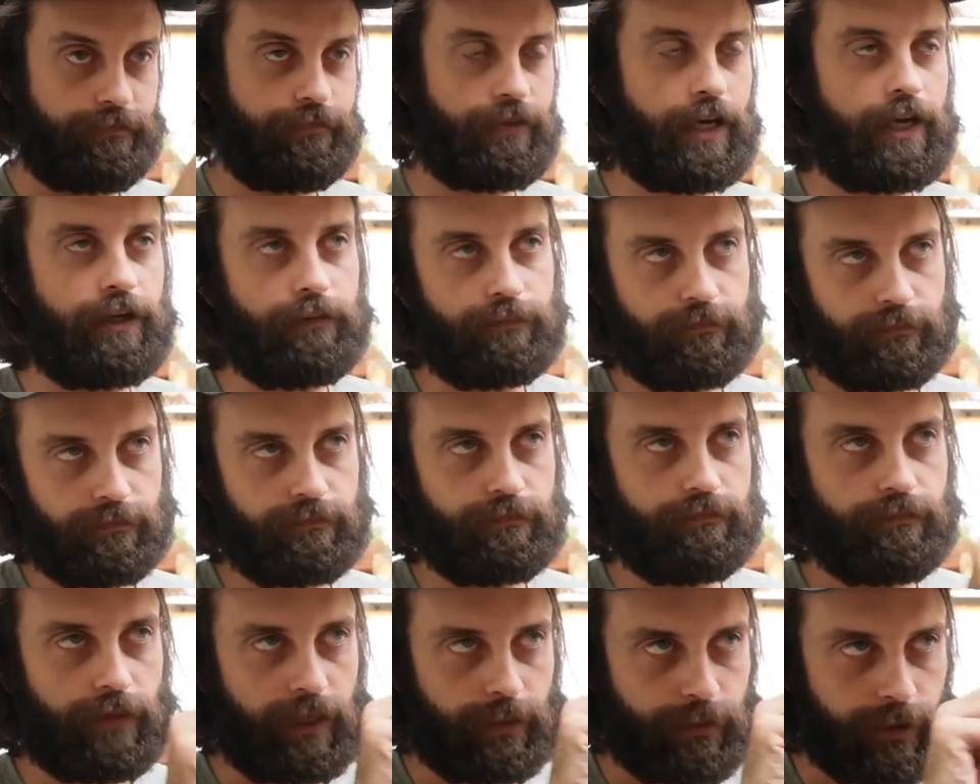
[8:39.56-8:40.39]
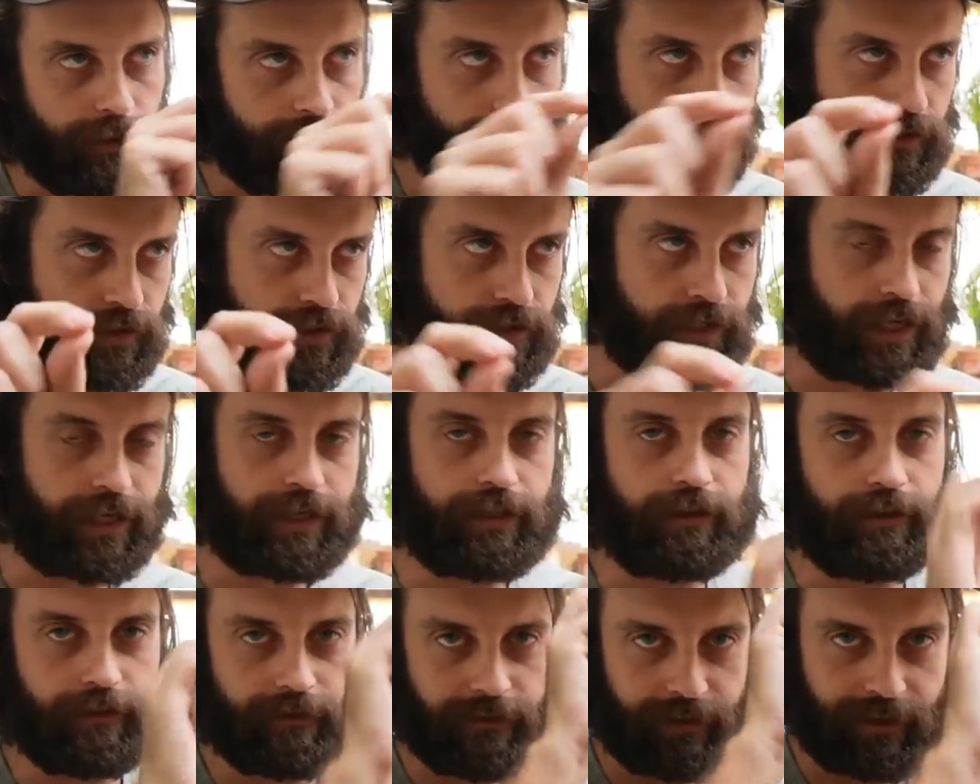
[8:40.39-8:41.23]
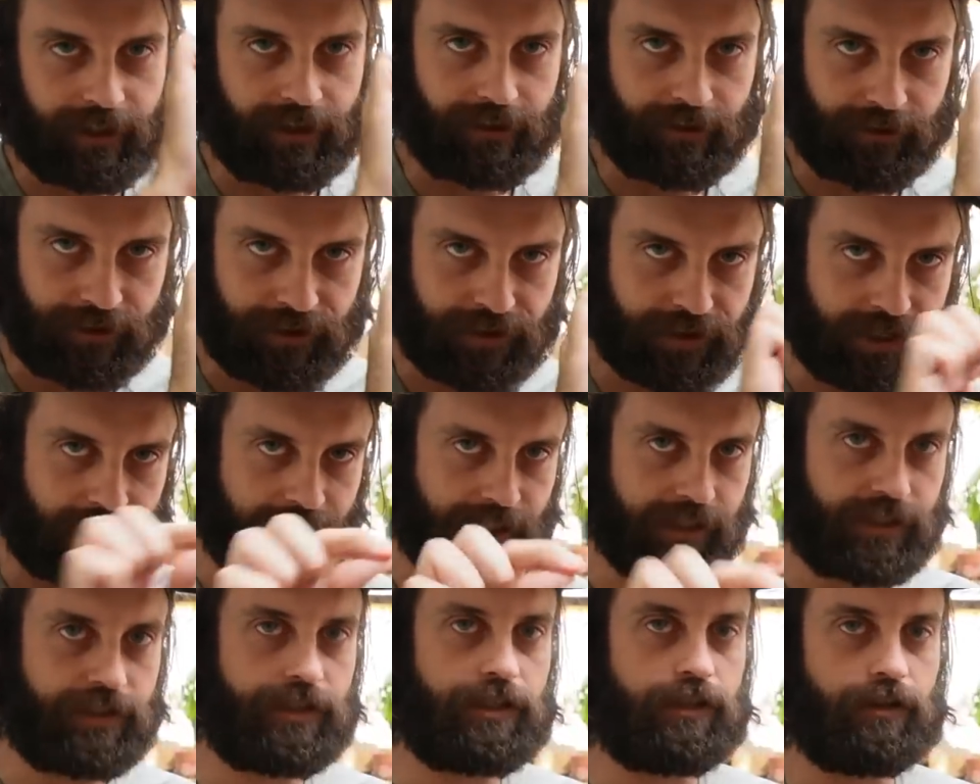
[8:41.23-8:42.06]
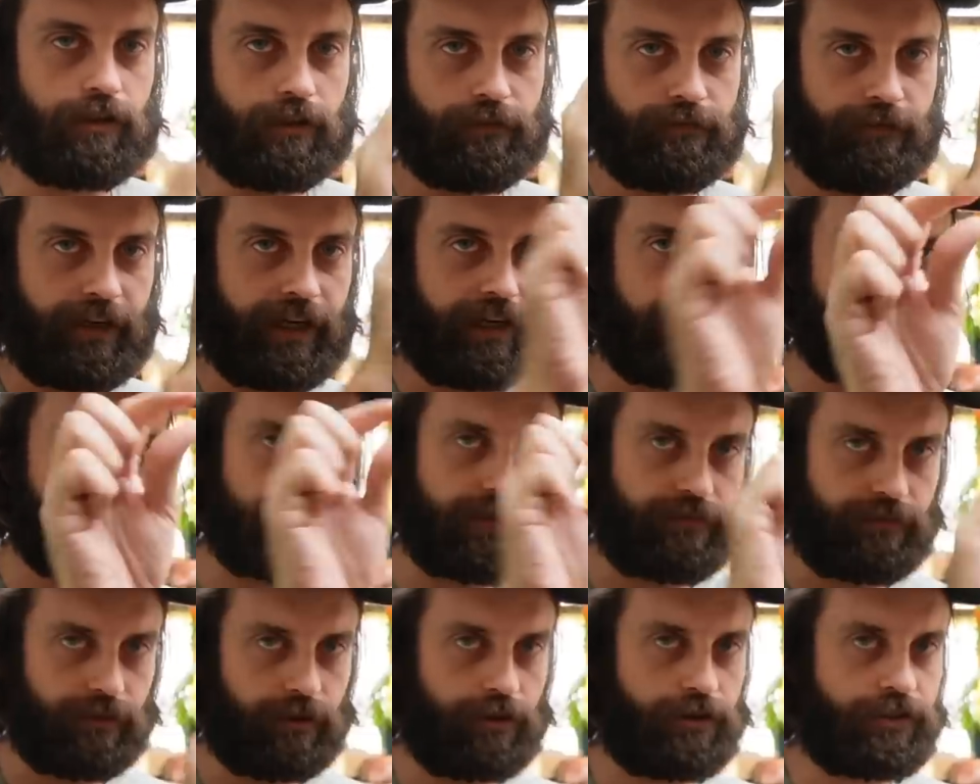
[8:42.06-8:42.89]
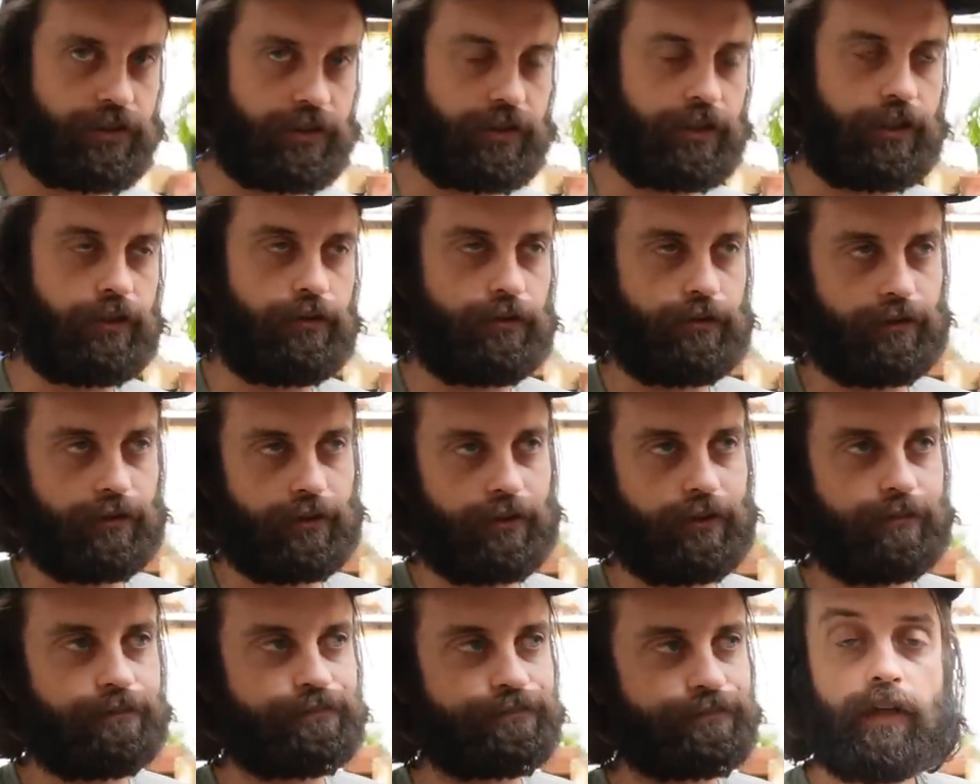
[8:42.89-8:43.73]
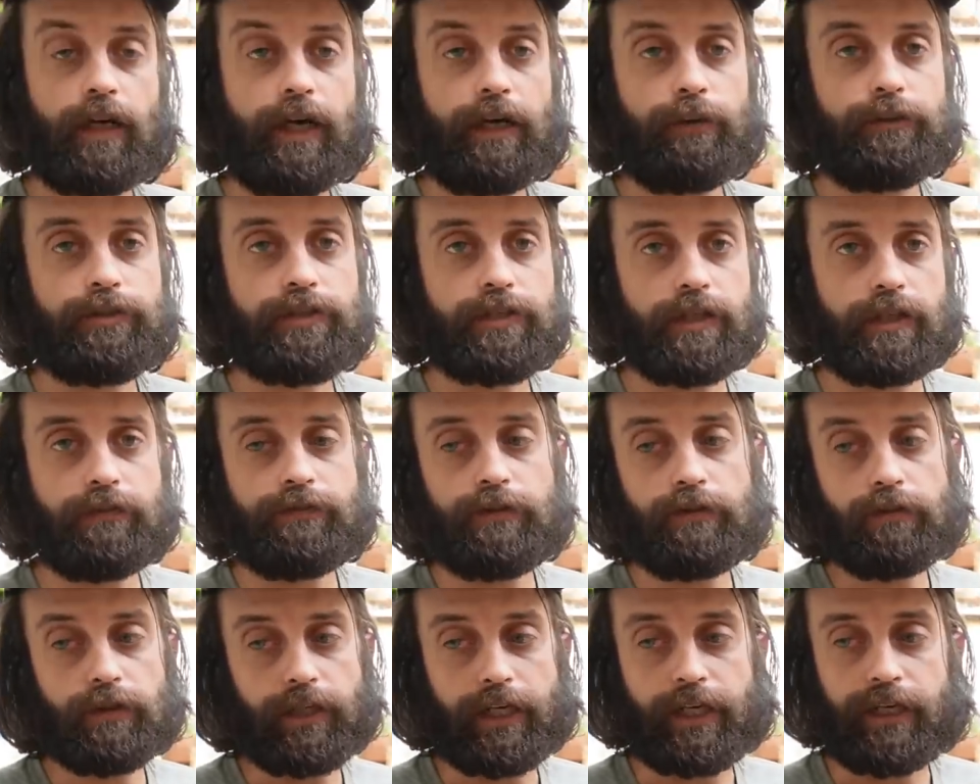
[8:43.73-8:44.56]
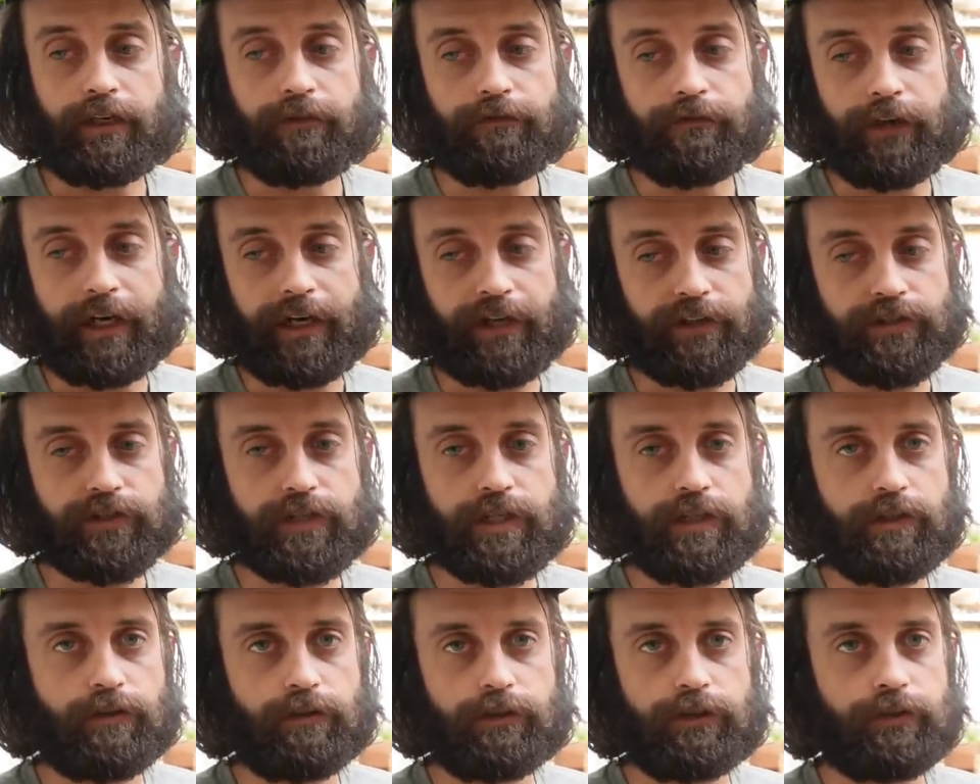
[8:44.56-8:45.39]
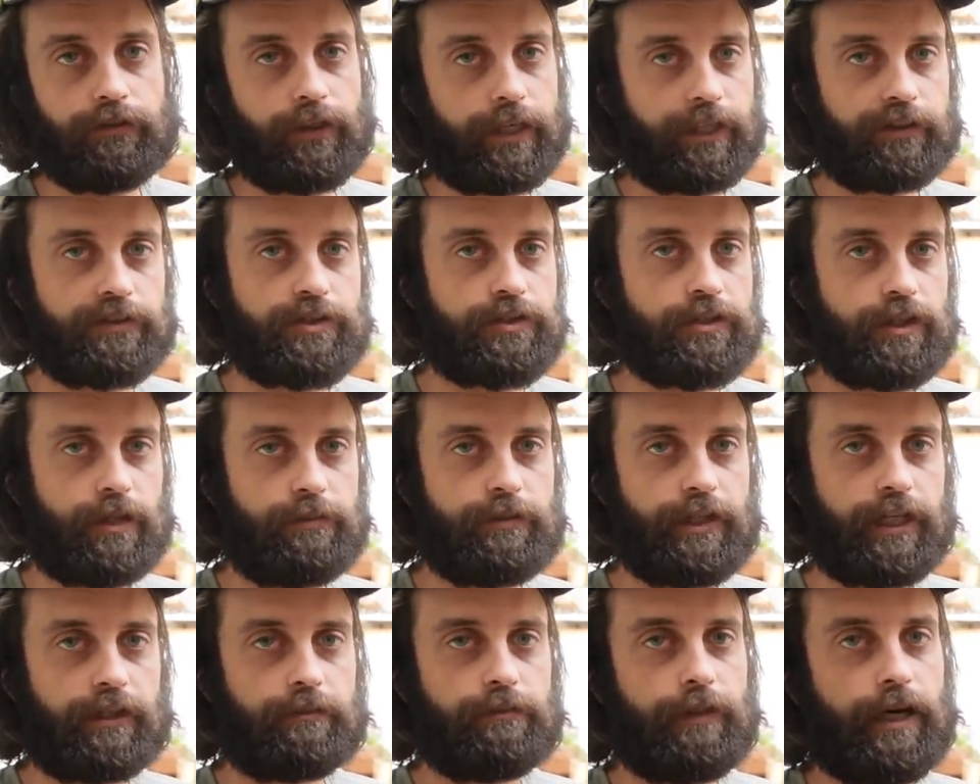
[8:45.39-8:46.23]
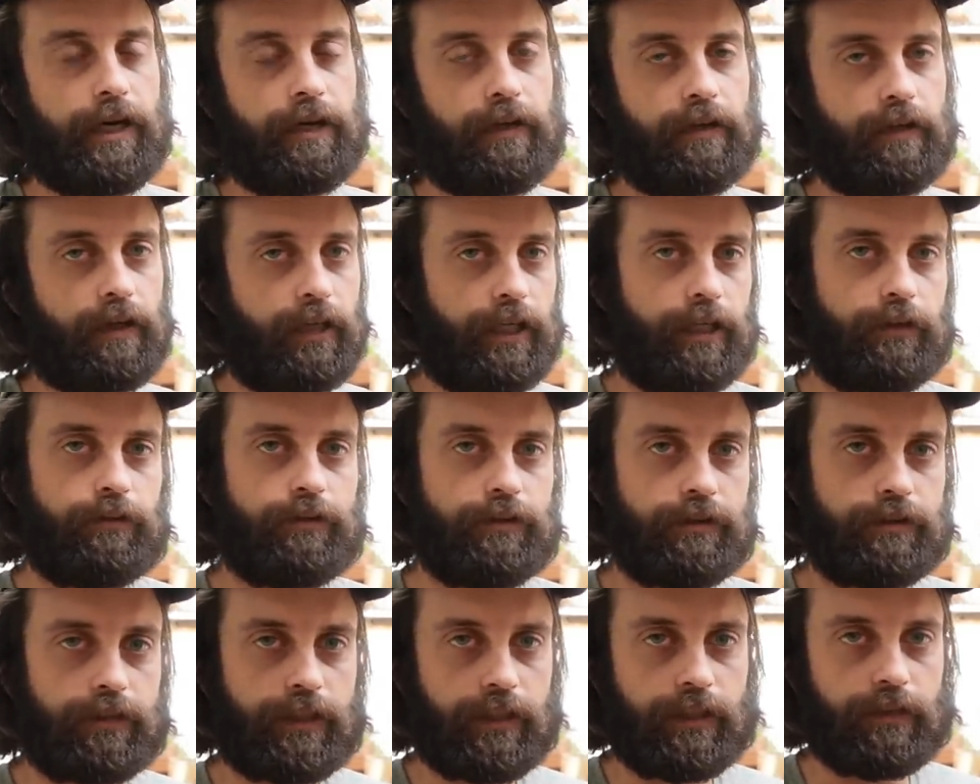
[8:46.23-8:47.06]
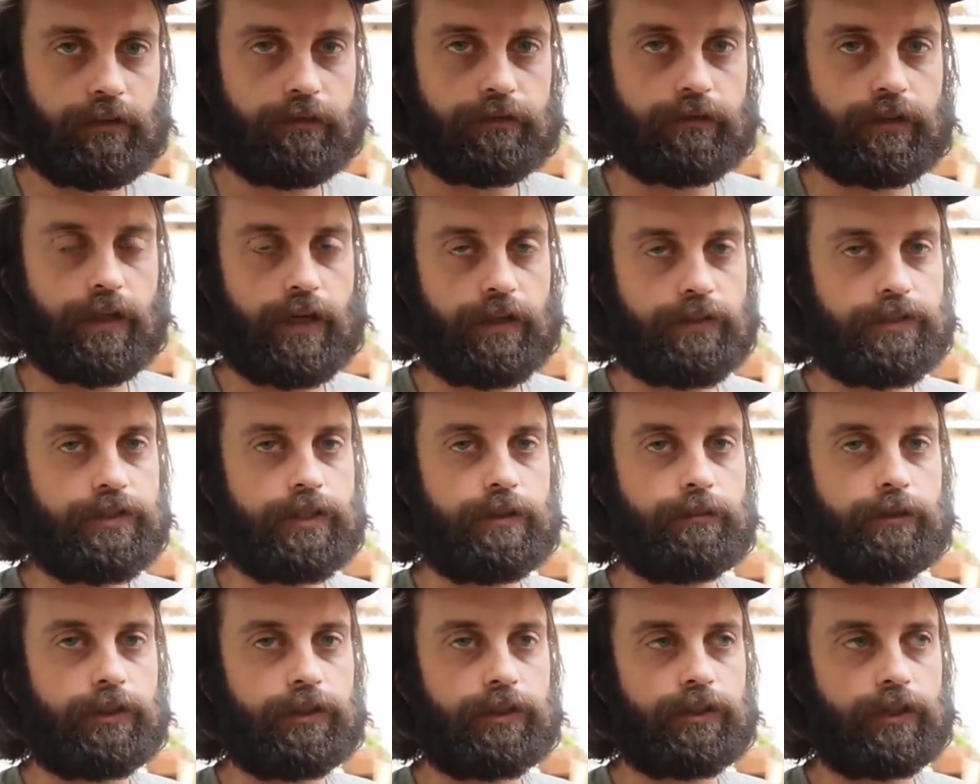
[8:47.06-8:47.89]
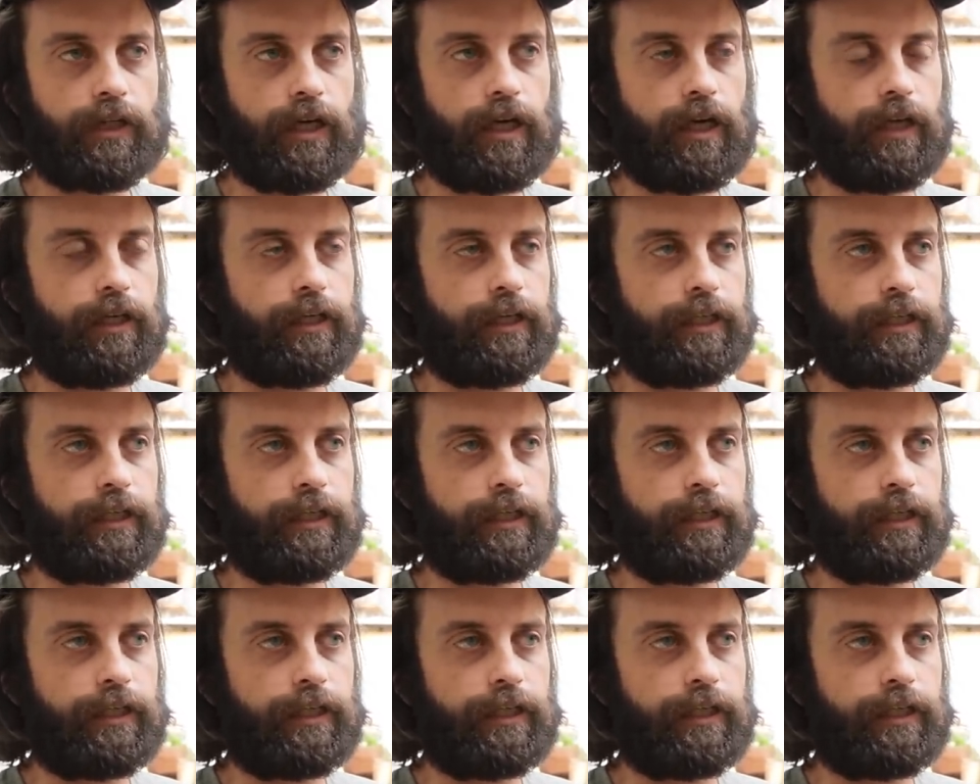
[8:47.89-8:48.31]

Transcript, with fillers: I, maybe the second the second tier, fantasy first, and then horror. I would say if you like fantasy or you like the subject matter, I would give God's Demon a shot.